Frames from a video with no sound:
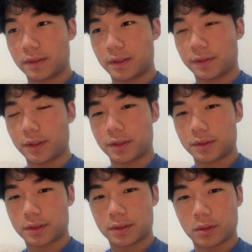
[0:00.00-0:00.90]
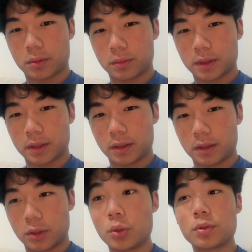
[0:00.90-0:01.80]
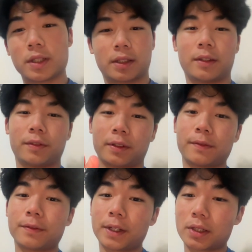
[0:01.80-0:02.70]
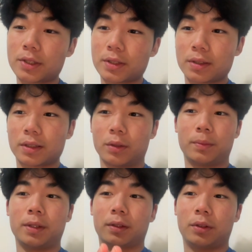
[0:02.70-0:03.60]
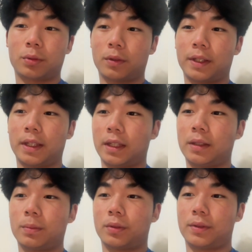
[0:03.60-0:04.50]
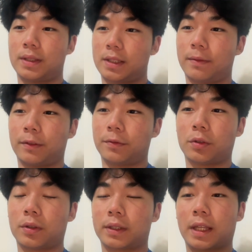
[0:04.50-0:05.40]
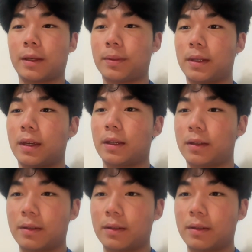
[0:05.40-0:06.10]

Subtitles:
if there is only two significant figures, it would be a 28.74 kPa,